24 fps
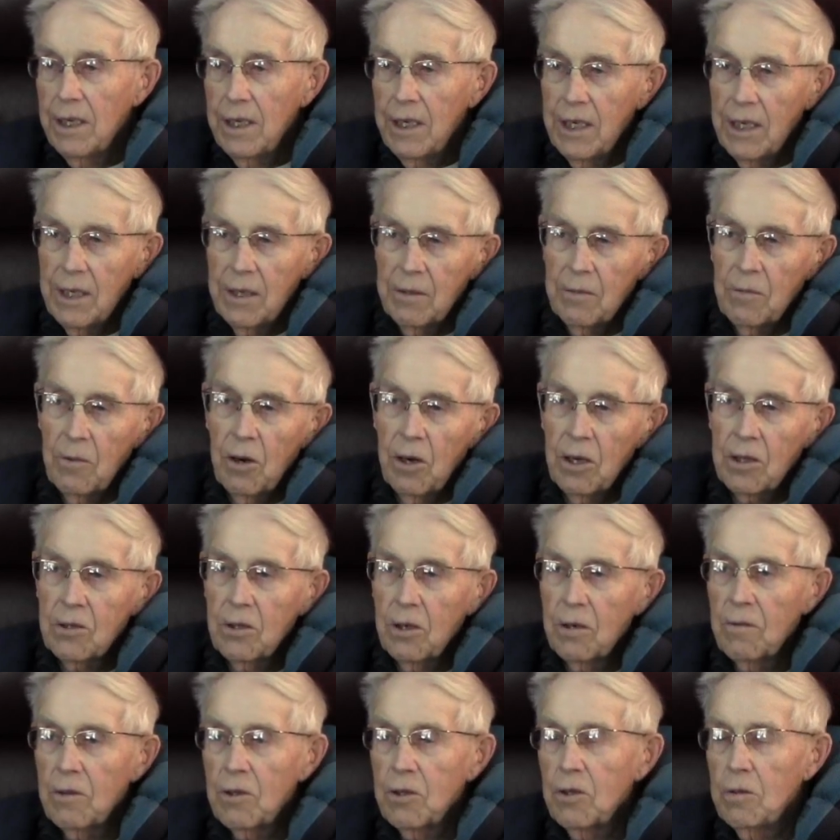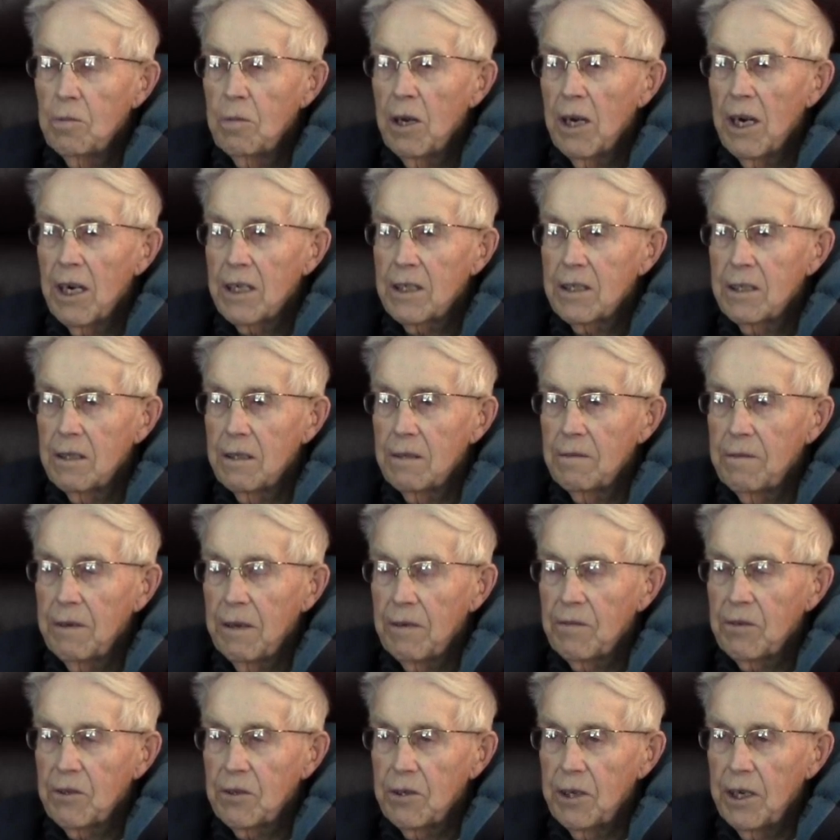and walked over 2 blocks to 5th
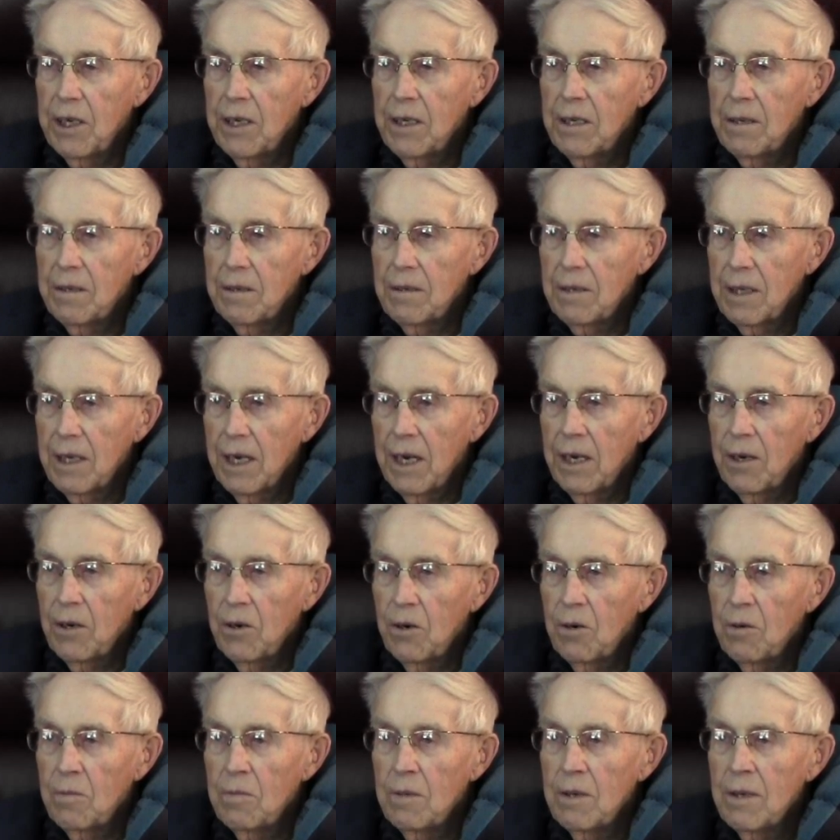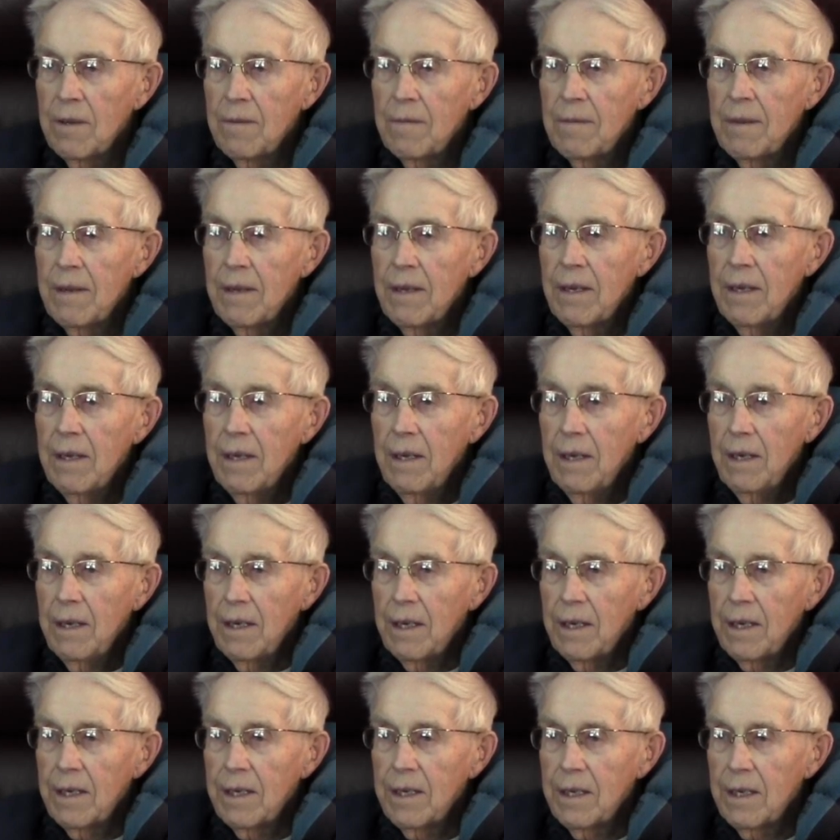Street and got home.
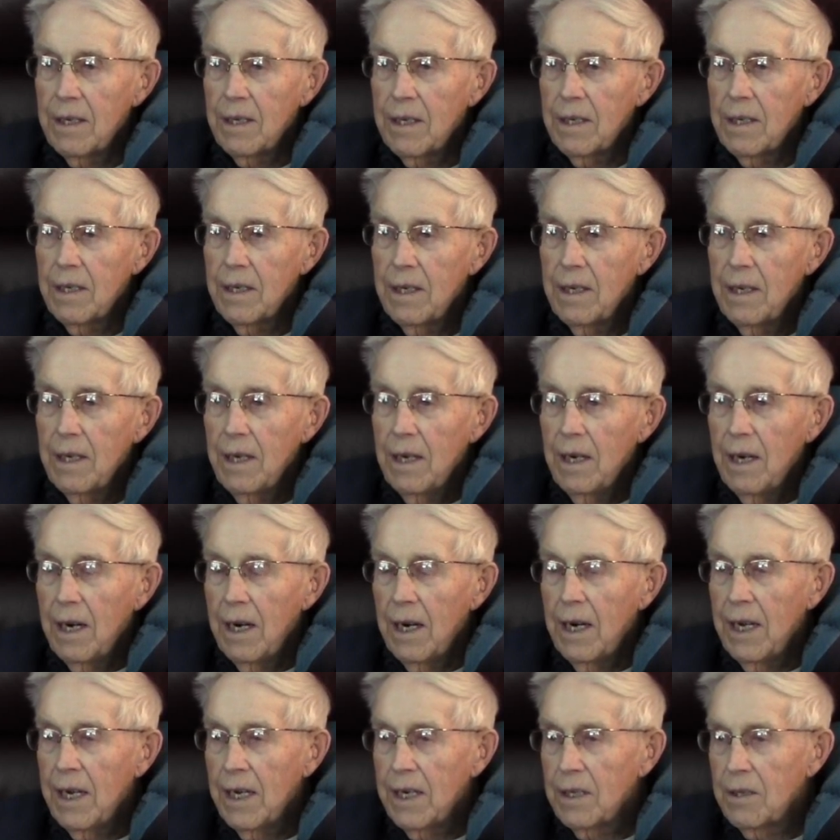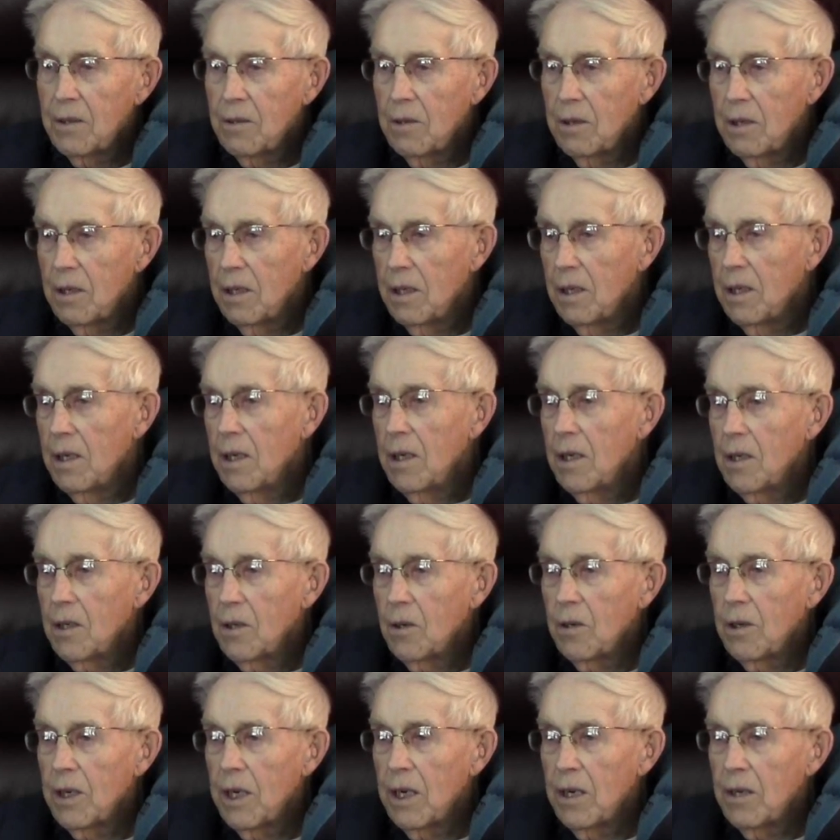And I had to go
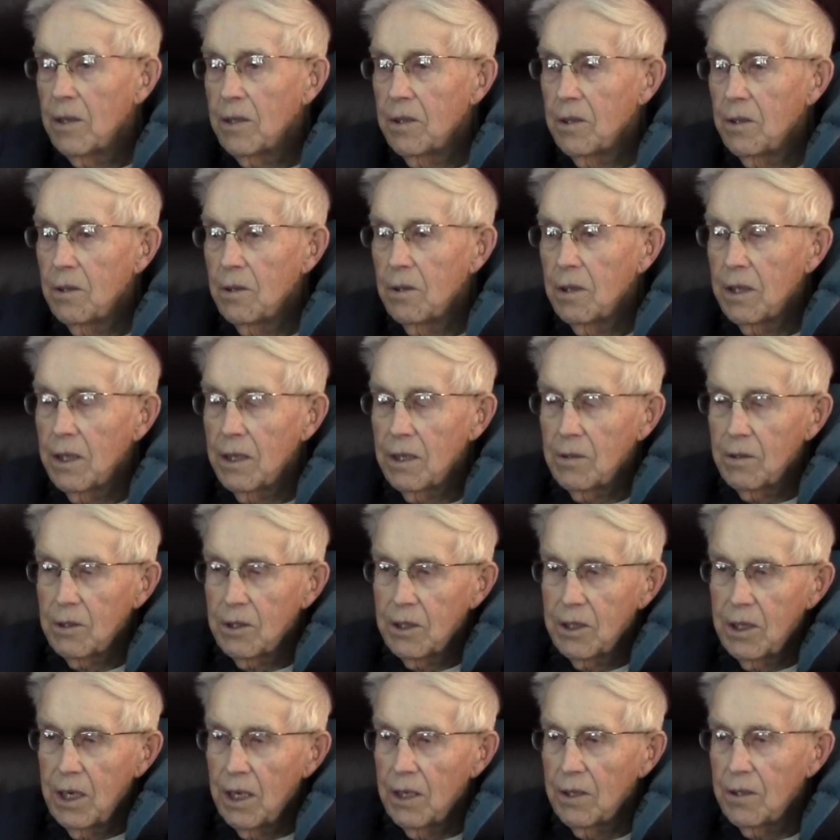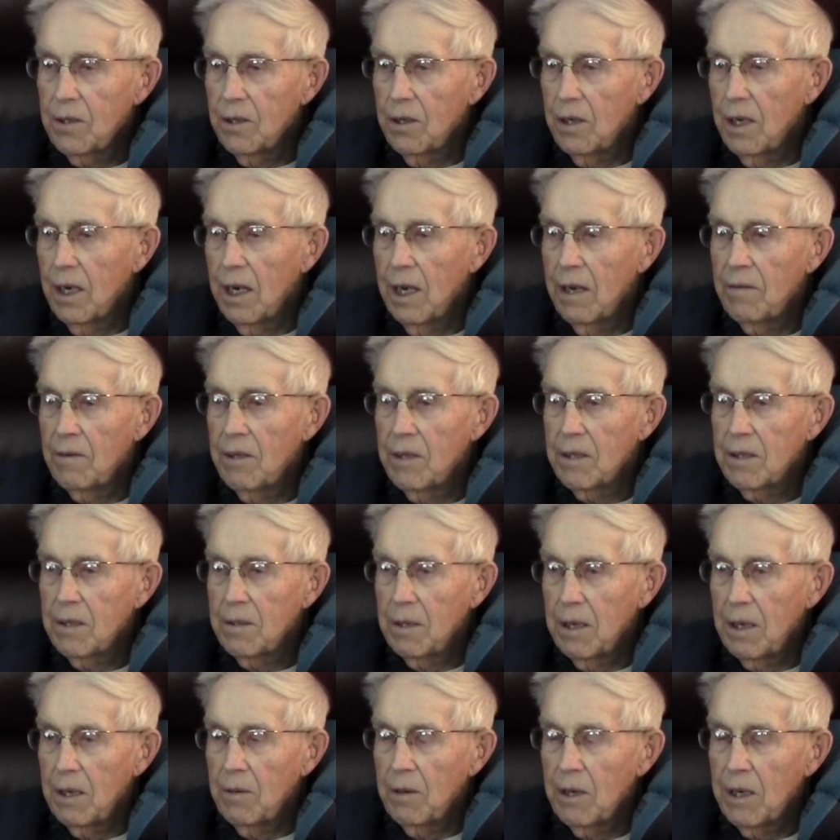down to, I think it was 10th or 11th
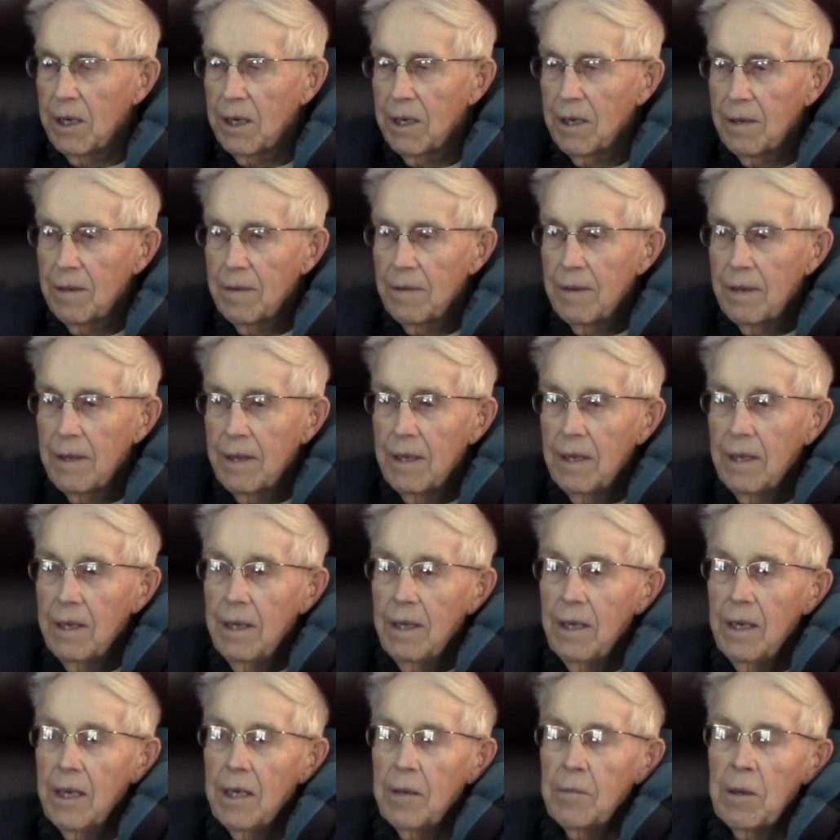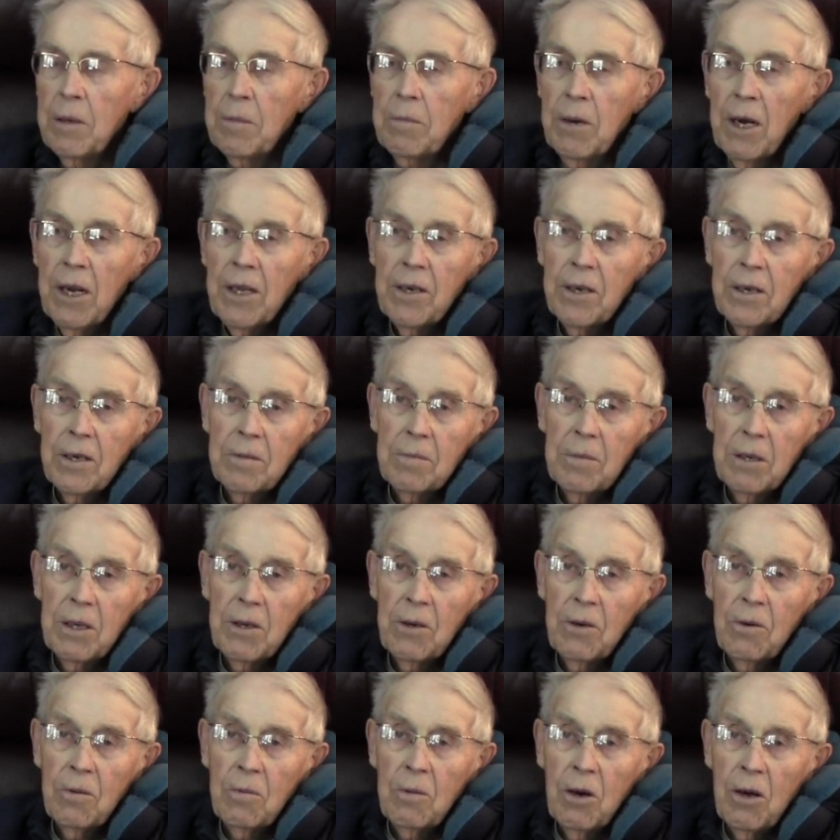anyway. And my brother had been
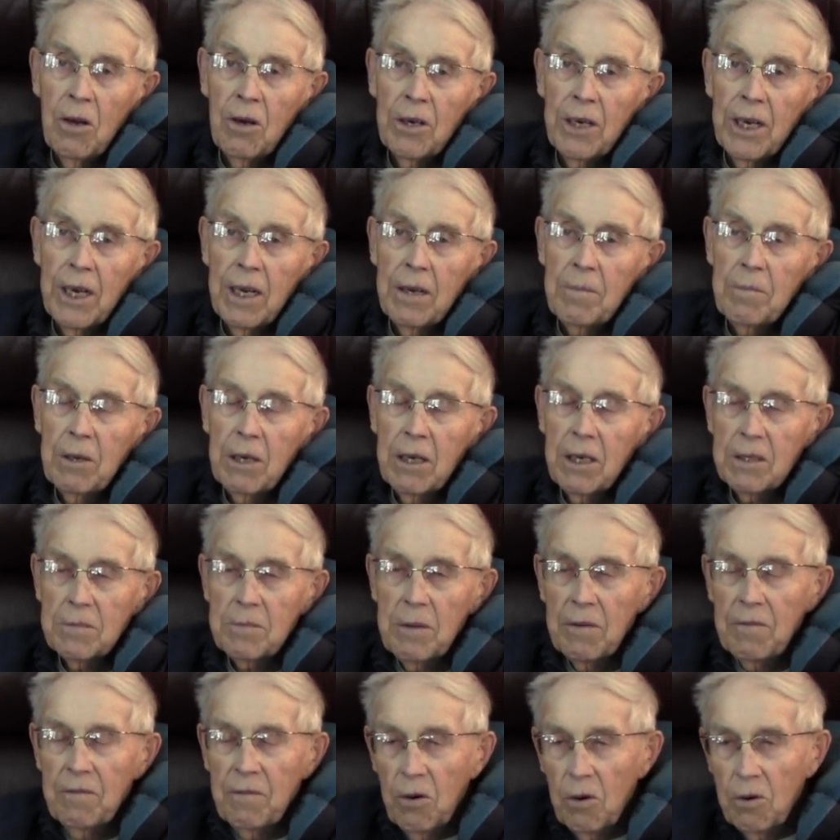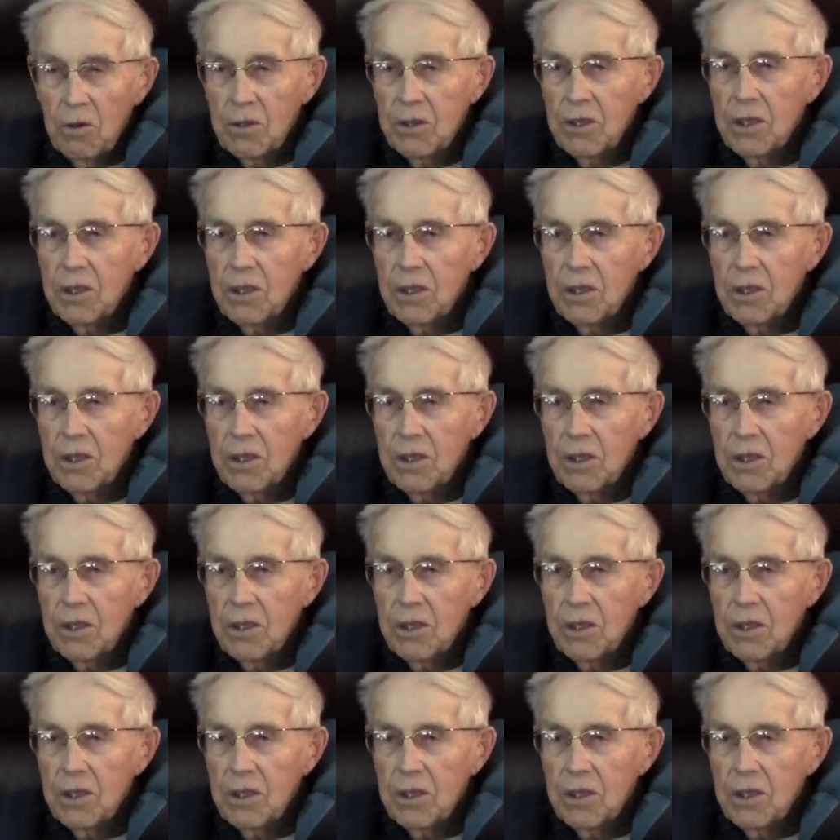home all day because my folks